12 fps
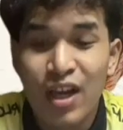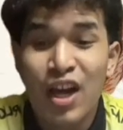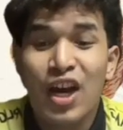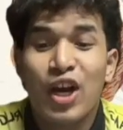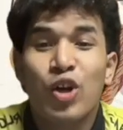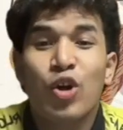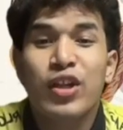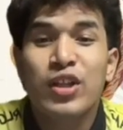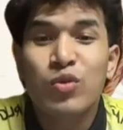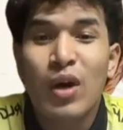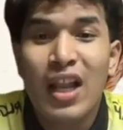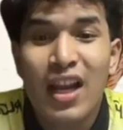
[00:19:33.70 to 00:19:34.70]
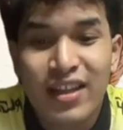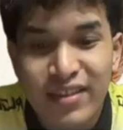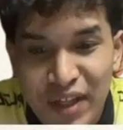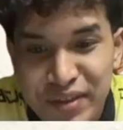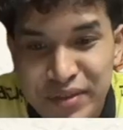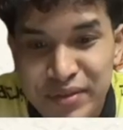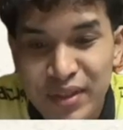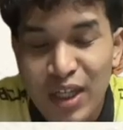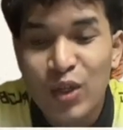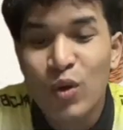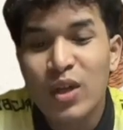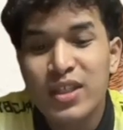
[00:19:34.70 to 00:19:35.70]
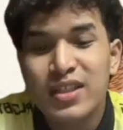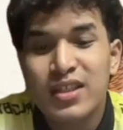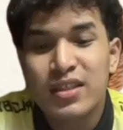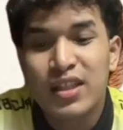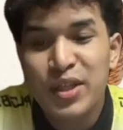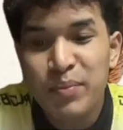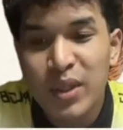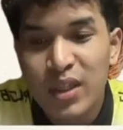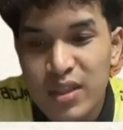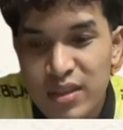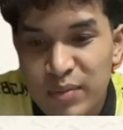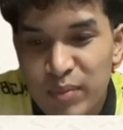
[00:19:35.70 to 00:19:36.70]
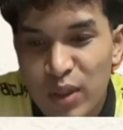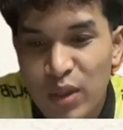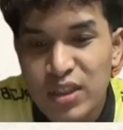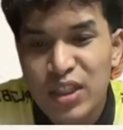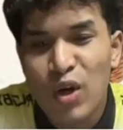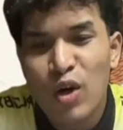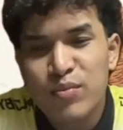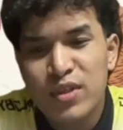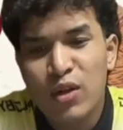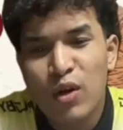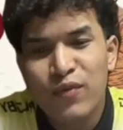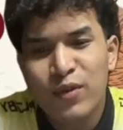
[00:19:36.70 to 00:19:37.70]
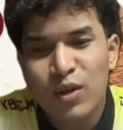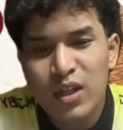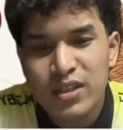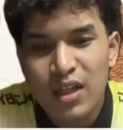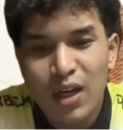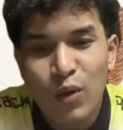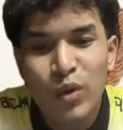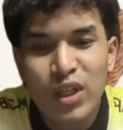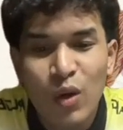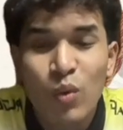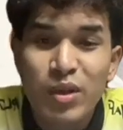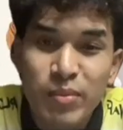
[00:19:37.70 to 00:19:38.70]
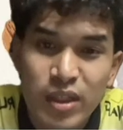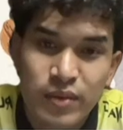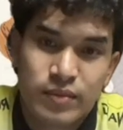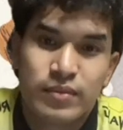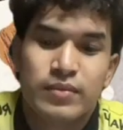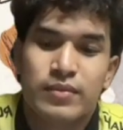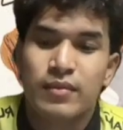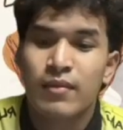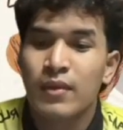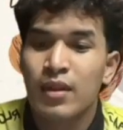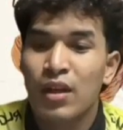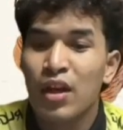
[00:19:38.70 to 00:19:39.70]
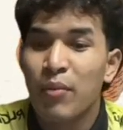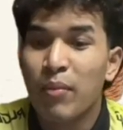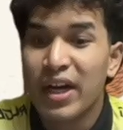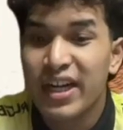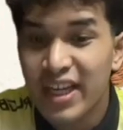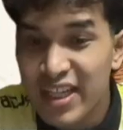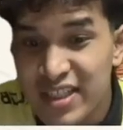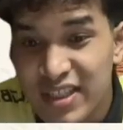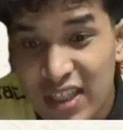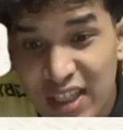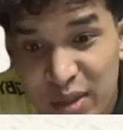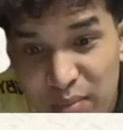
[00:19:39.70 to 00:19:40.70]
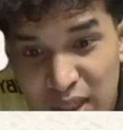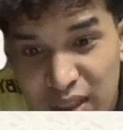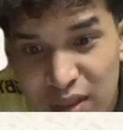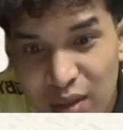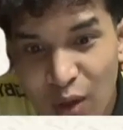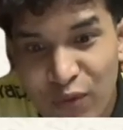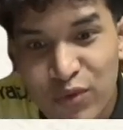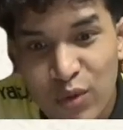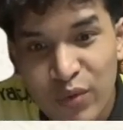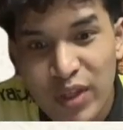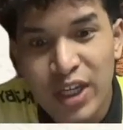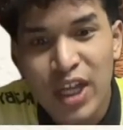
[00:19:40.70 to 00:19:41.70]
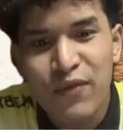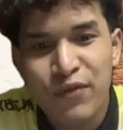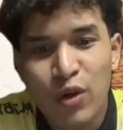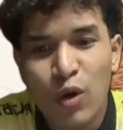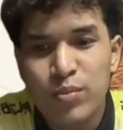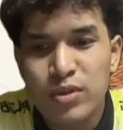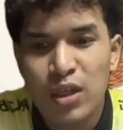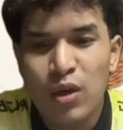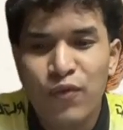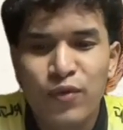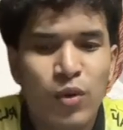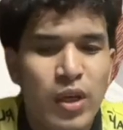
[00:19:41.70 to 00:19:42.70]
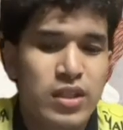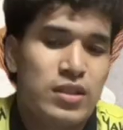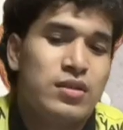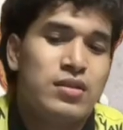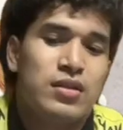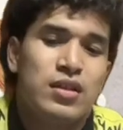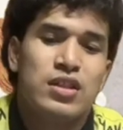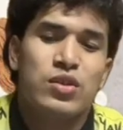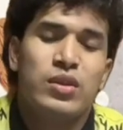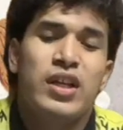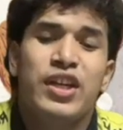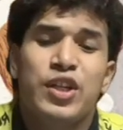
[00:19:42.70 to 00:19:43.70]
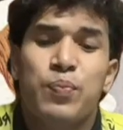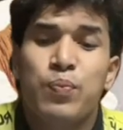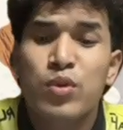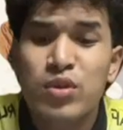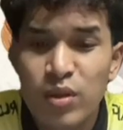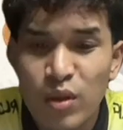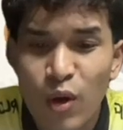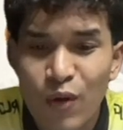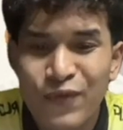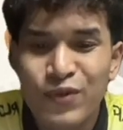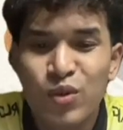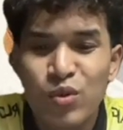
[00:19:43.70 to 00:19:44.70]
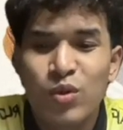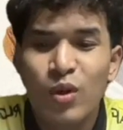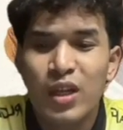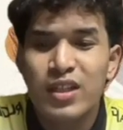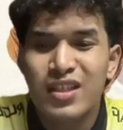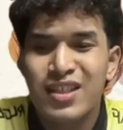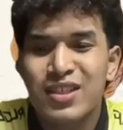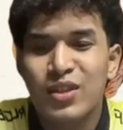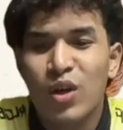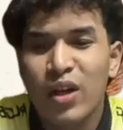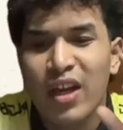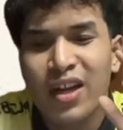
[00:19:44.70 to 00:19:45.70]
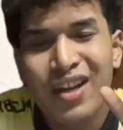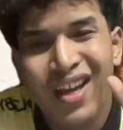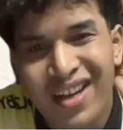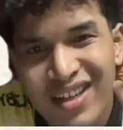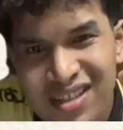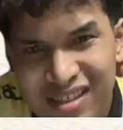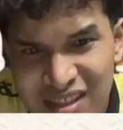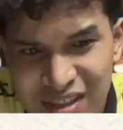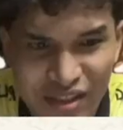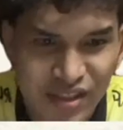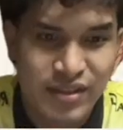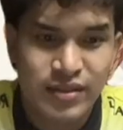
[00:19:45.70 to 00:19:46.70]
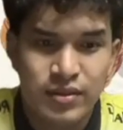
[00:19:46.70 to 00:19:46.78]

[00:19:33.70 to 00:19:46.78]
According to Al-Attas, knowledge is limitless because the object of knowledge are without limit. But there is a limit of truth in every object of knowledge, so that the pursuit of true knowledge is not an endless search.